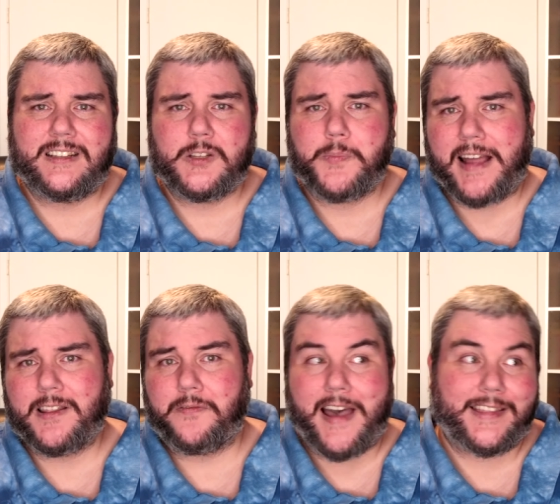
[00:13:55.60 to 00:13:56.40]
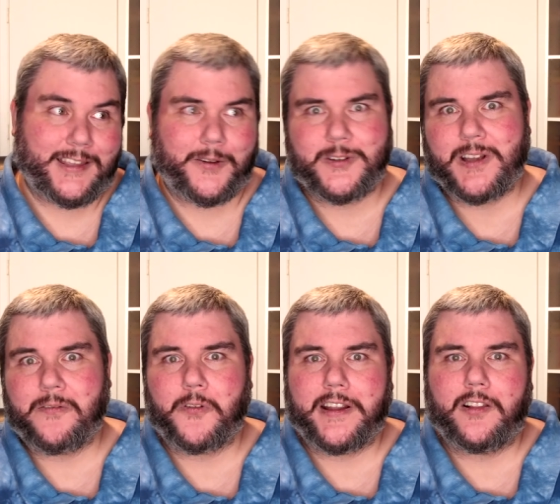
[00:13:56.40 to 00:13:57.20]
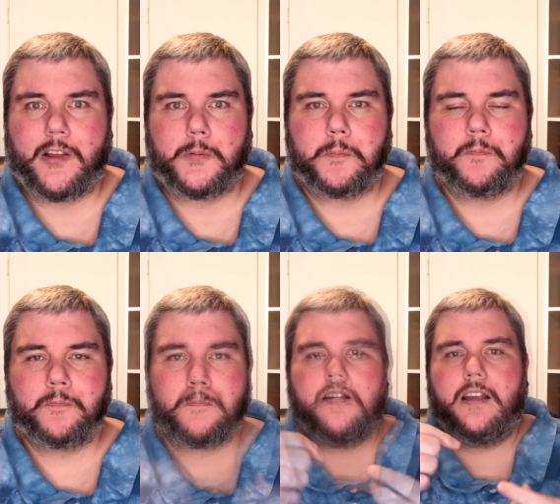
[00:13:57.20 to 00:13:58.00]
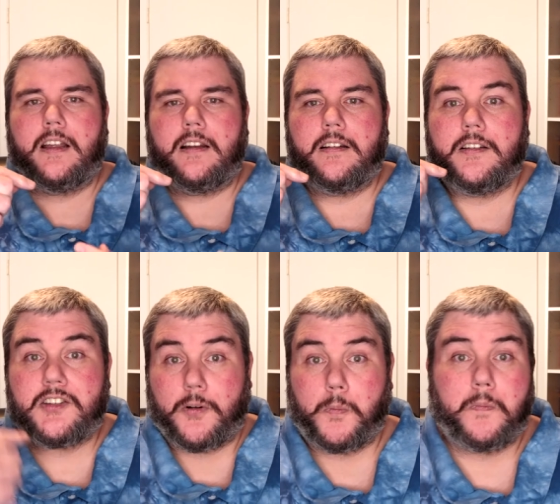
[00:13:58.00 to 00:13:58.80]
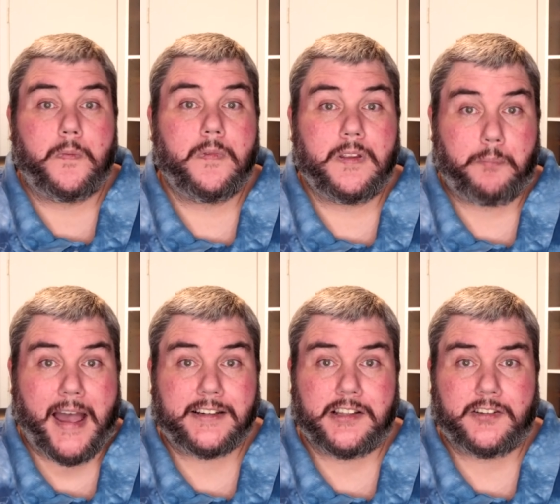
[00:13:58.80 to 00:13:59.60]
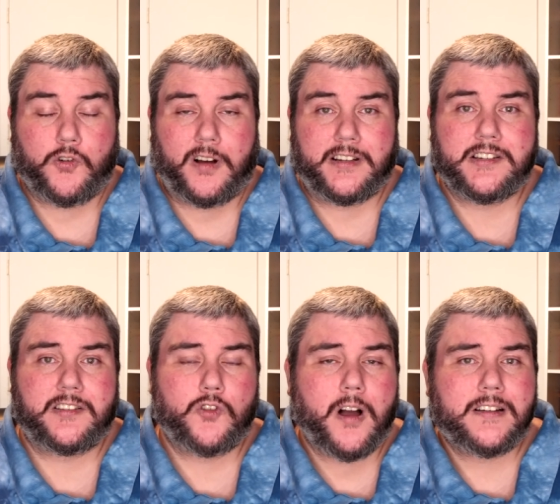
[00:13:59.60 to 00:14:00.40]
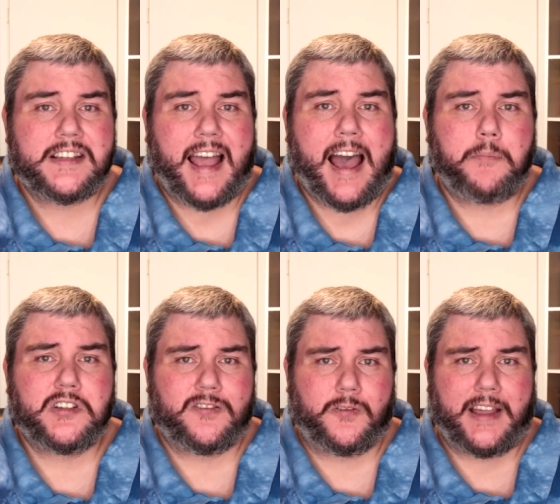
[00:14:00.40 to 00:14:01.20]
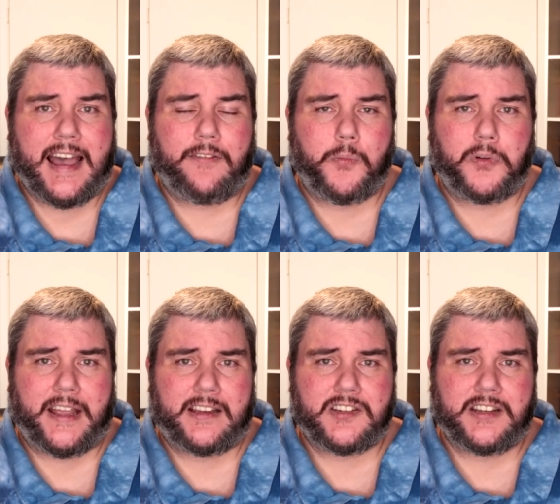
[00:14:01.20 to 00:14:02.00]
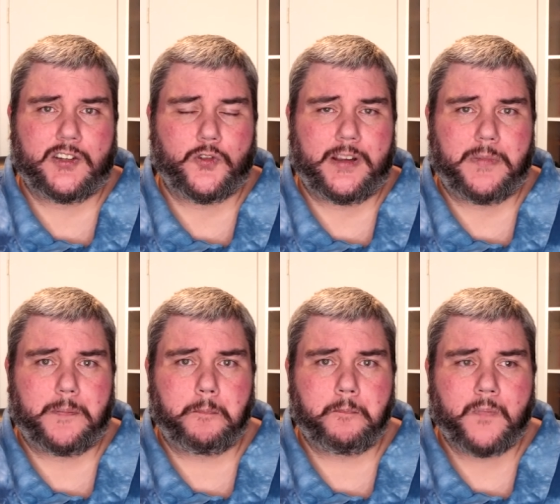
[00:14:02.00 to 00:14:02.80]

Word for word: in spite of the fact that you're suffering alone. So, back to the drugs. drugs absolutely have a place in treatment.